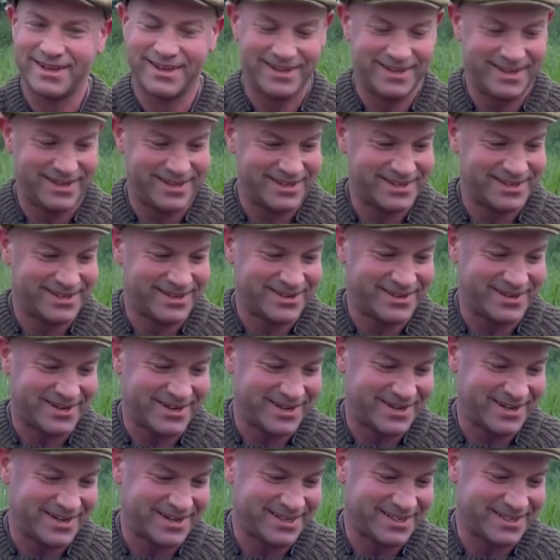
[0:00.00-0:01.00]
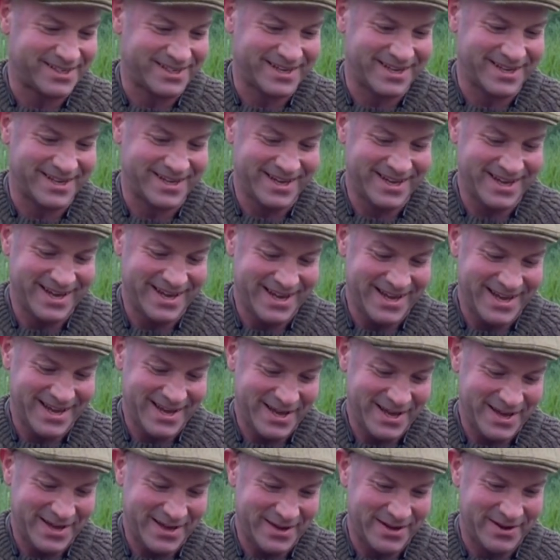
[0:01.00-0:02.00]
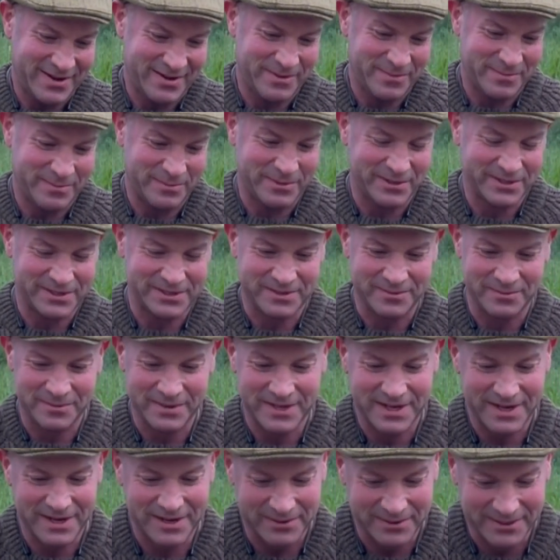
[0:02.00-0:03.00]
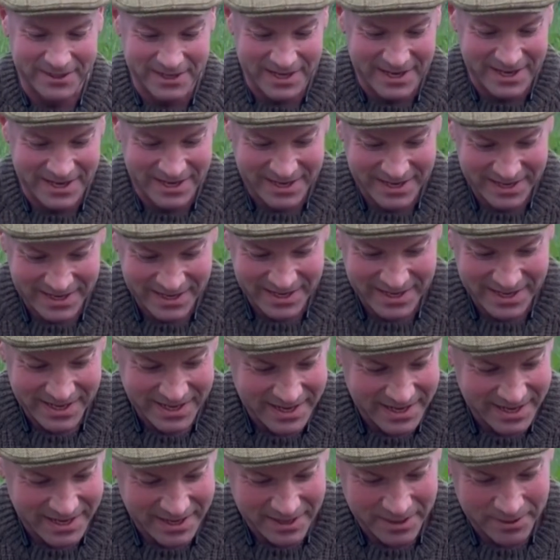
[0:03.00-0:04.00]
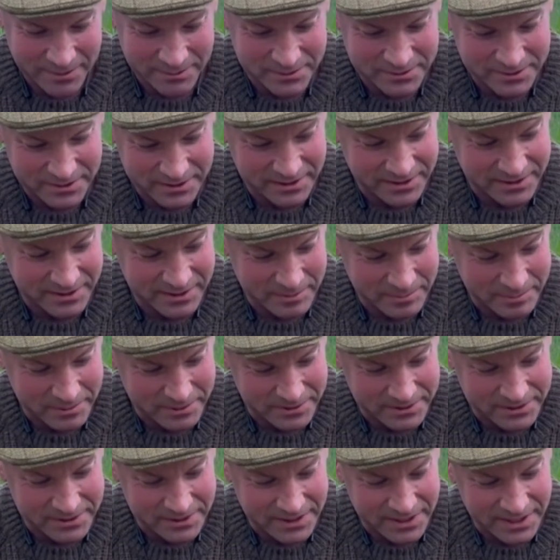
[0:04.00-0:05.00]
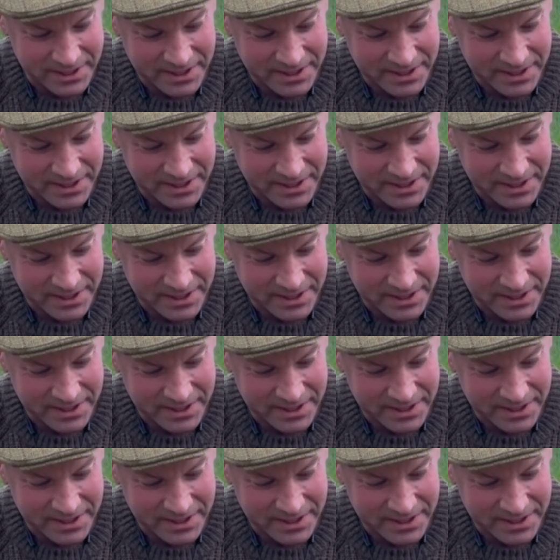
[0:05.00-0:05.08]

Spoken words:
It's a cracker, isn't it? Buzzing with that one. Absolutely buzzing.